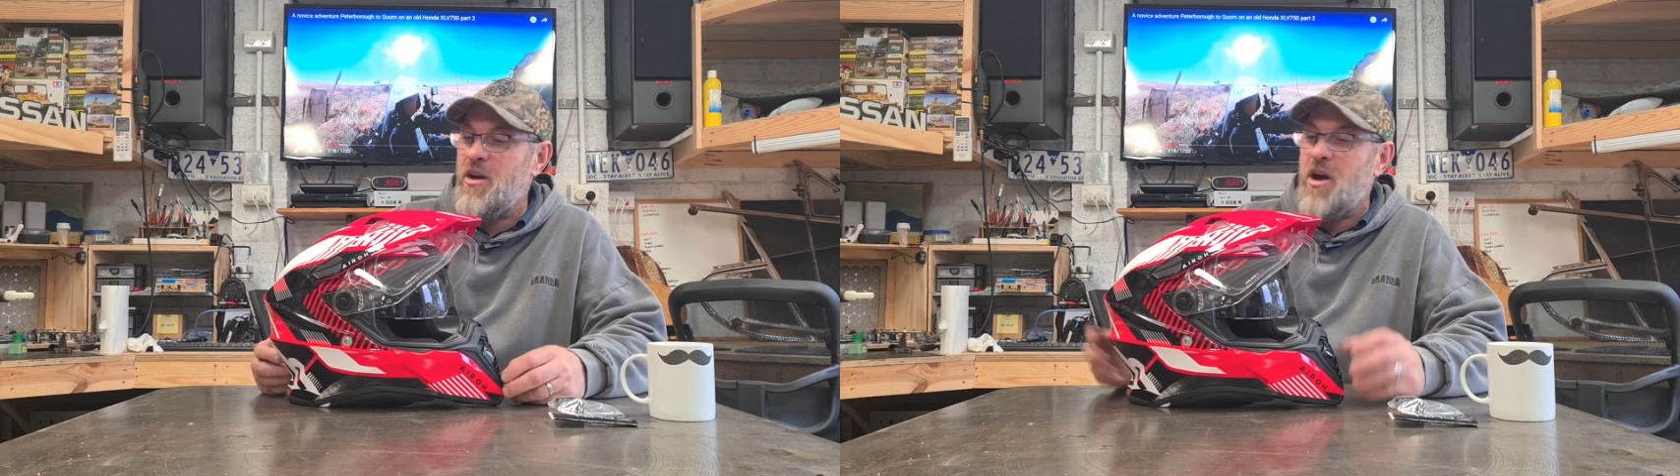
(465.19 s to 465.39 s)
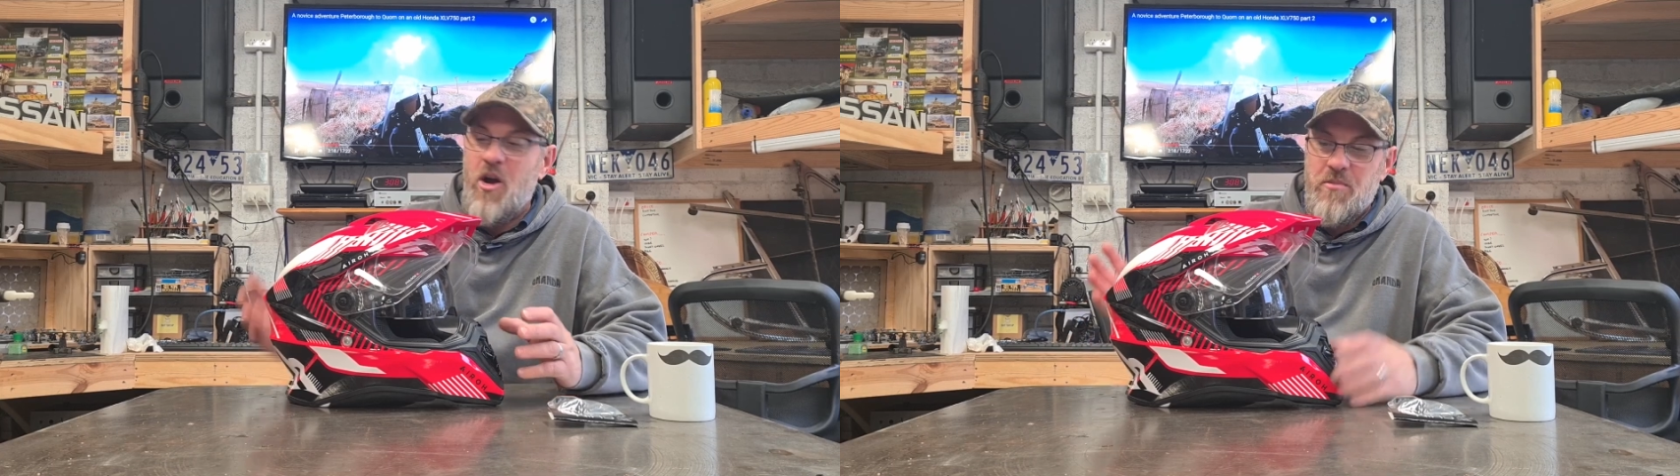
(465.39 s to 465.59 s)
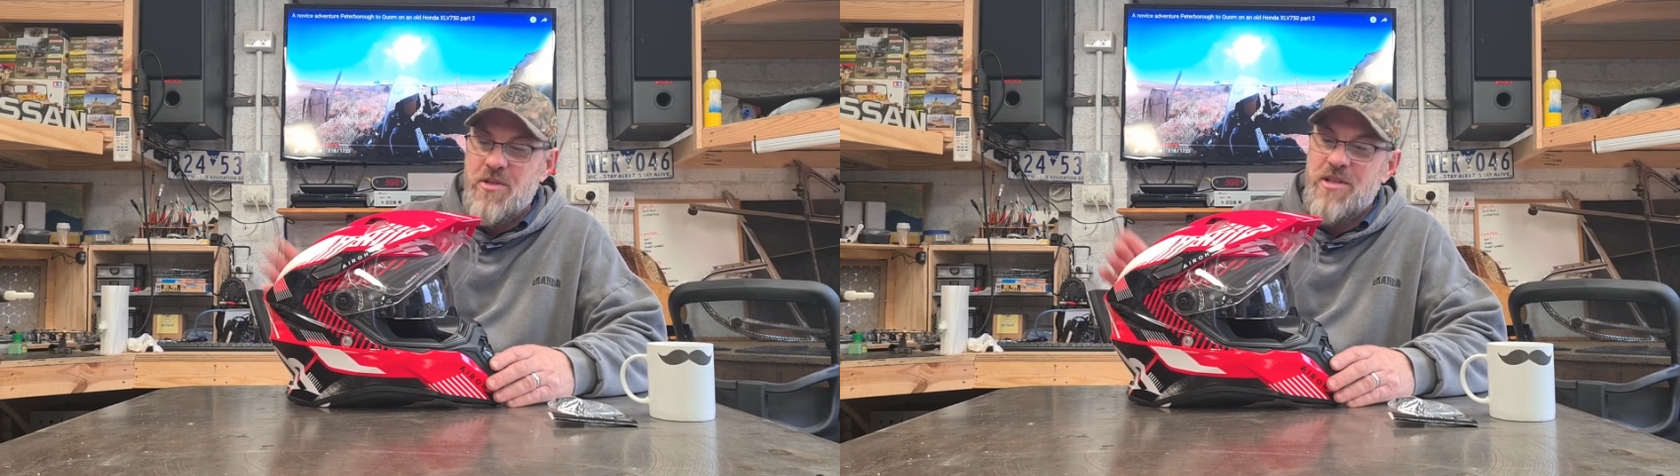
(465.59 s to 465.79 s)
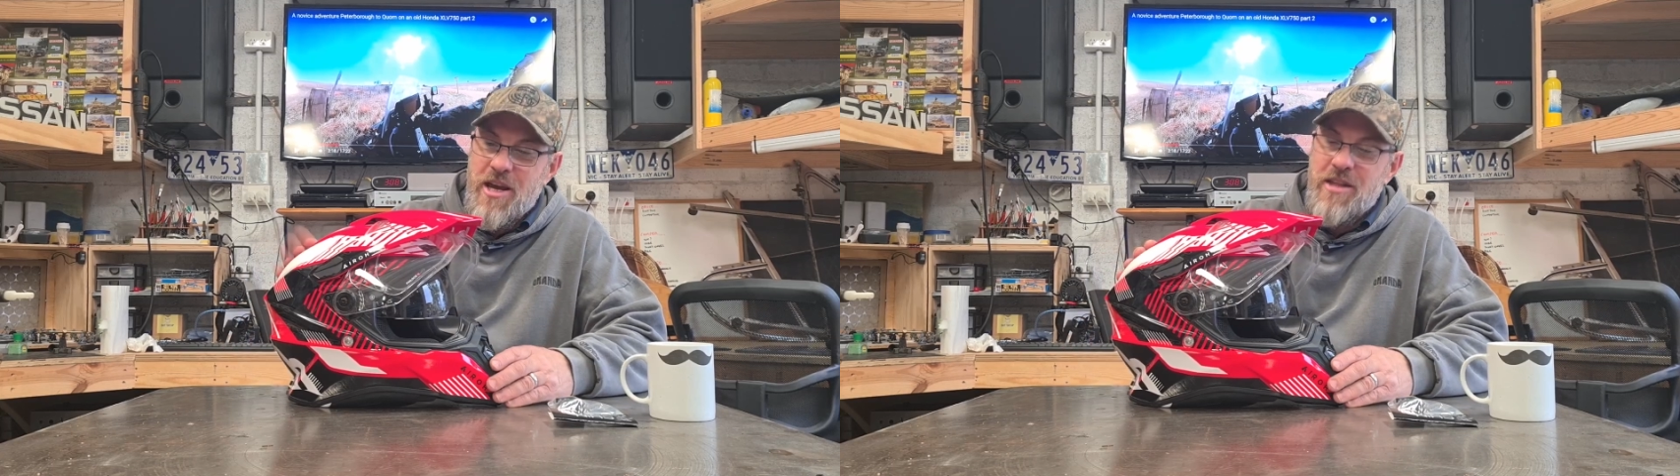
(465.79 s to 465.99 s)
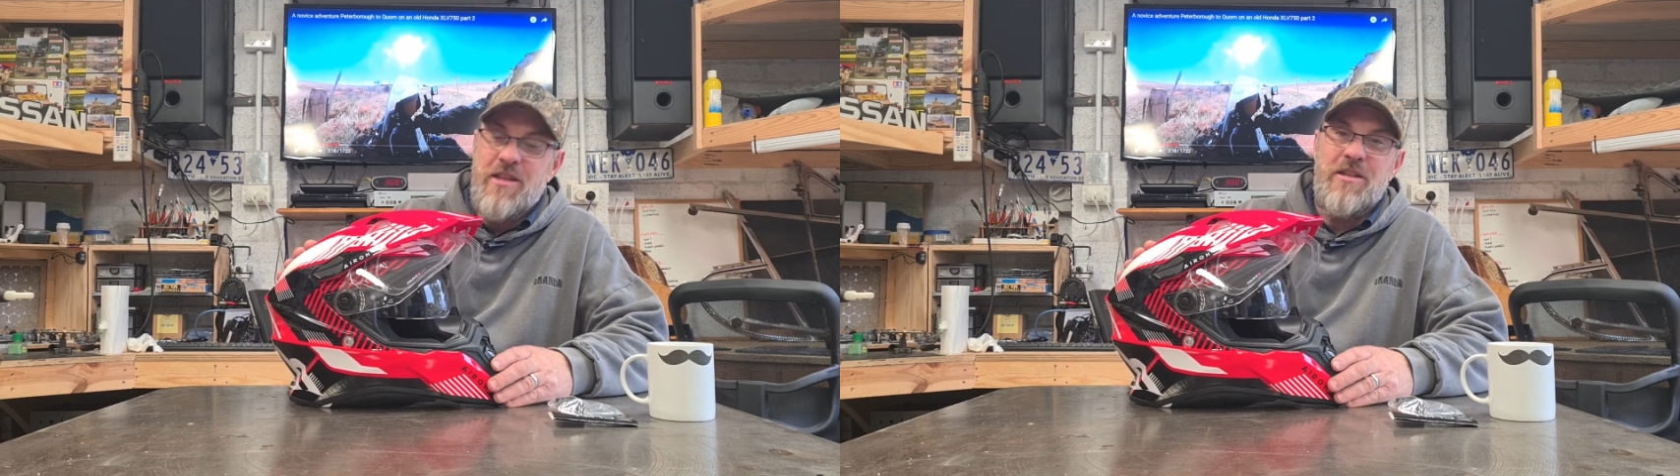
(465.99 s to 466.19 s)
I hope to
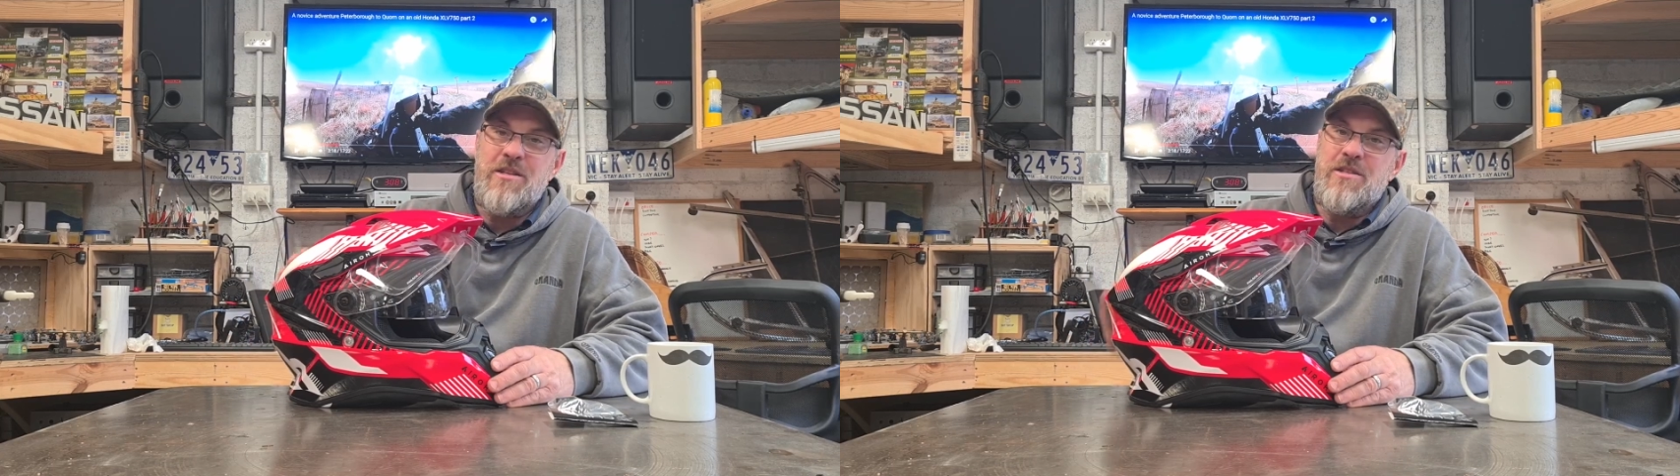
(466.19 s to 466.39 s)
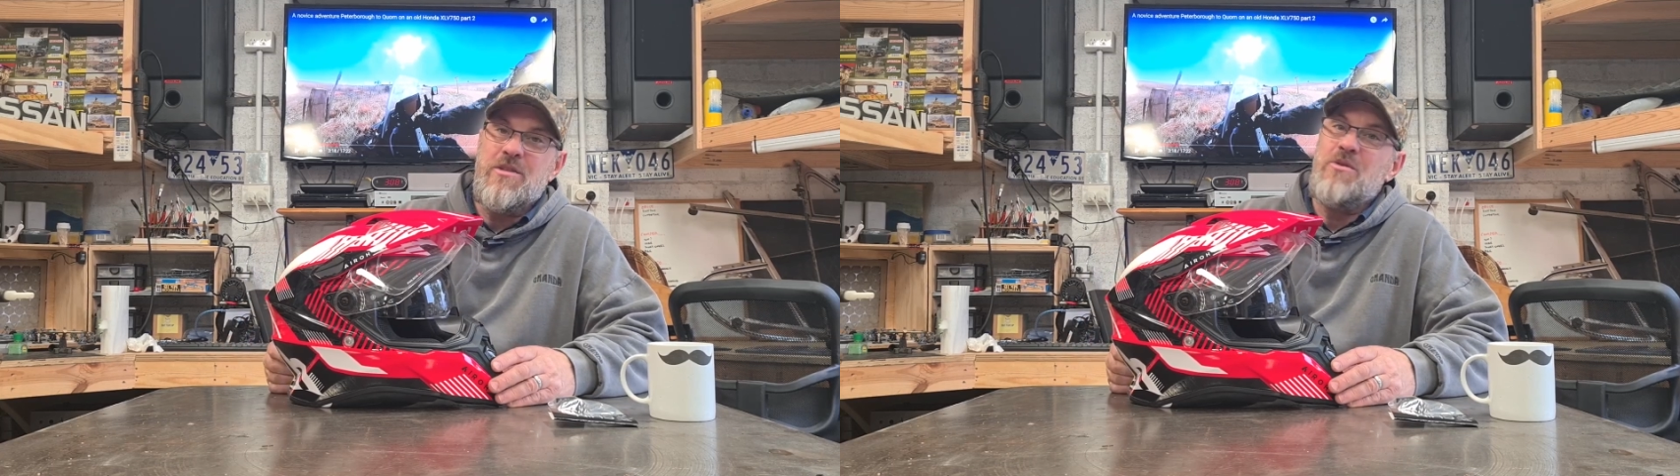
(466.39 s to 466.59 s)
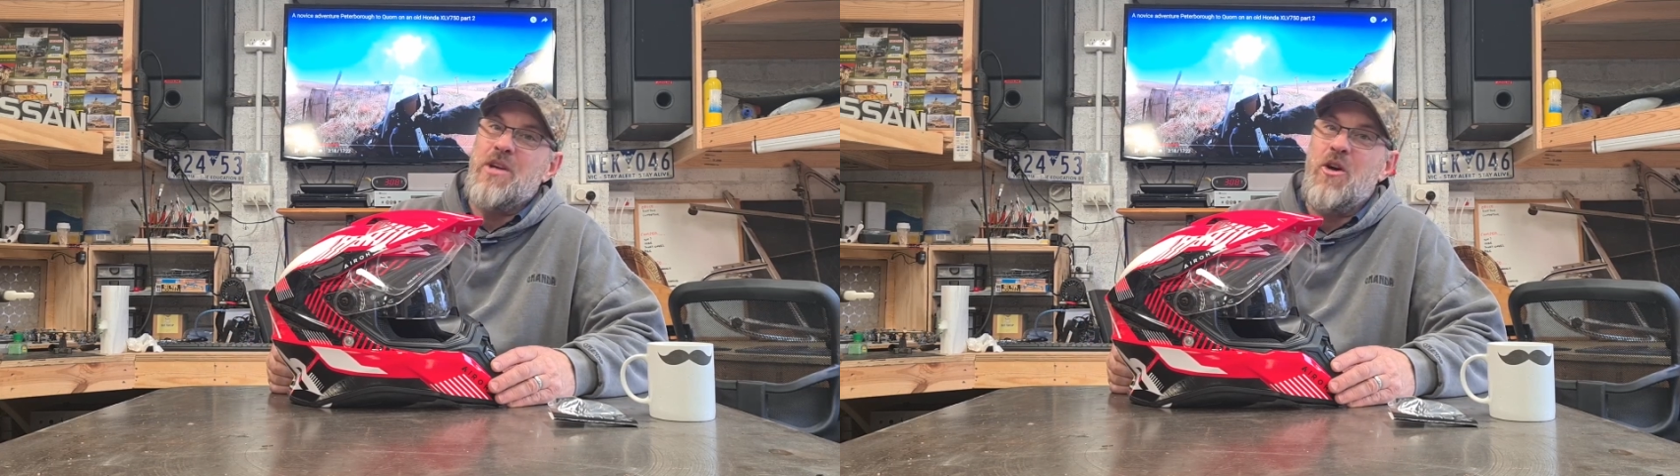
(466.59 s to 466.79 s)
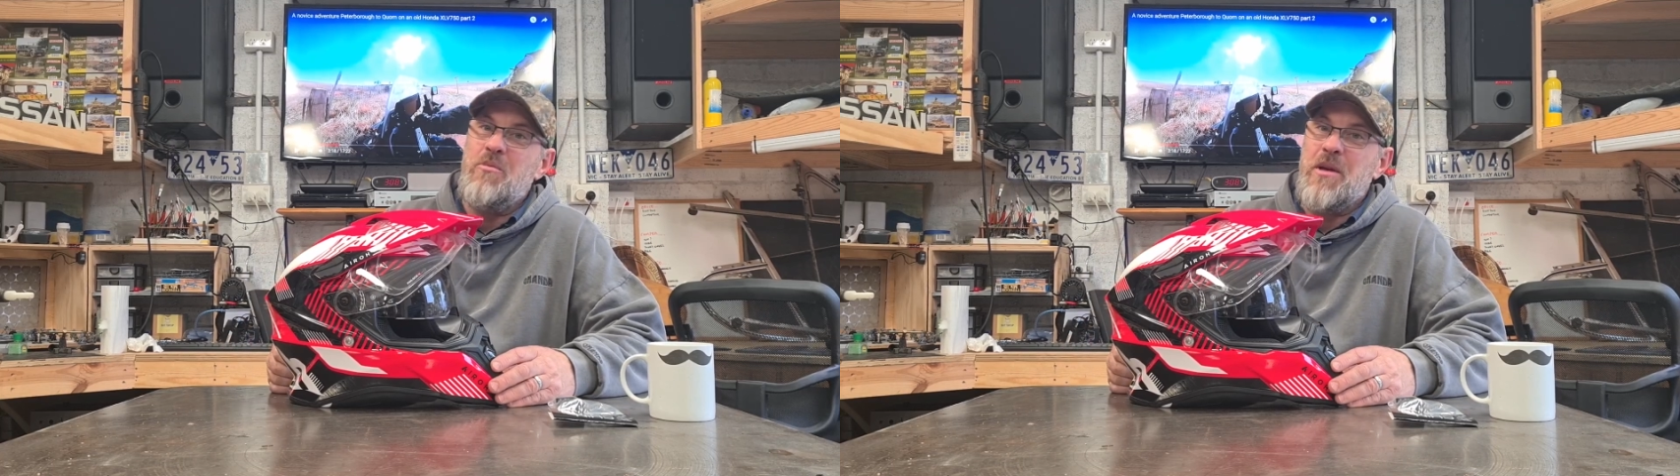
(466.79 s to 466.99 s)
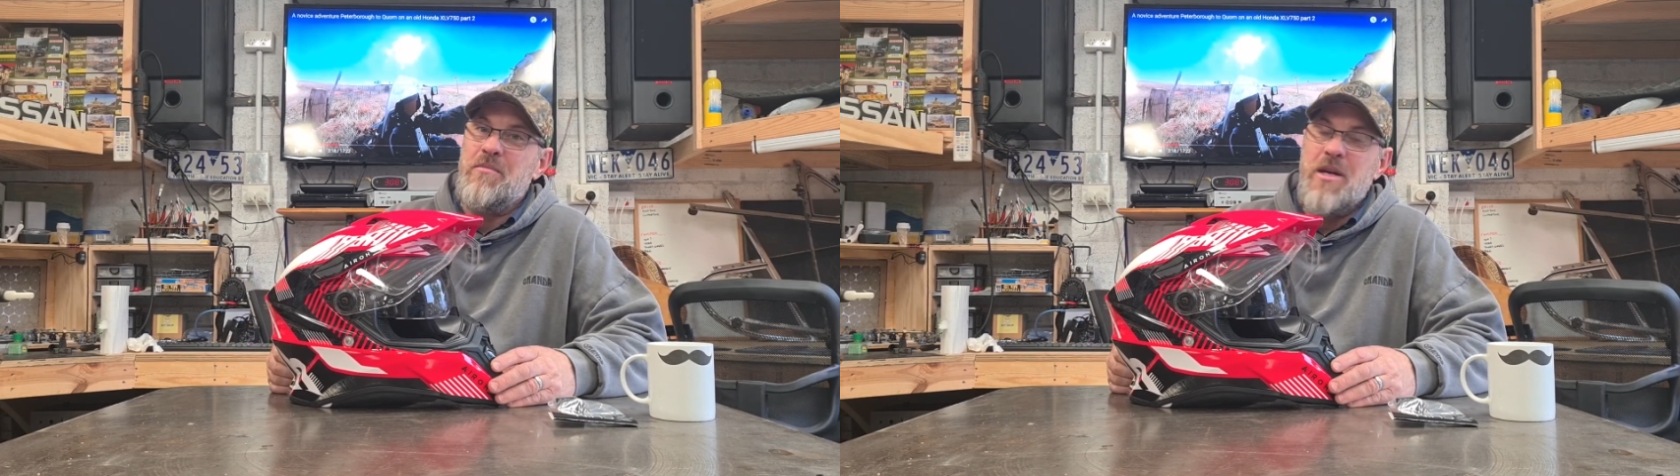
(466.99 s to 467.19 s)
say that this is a good helmet.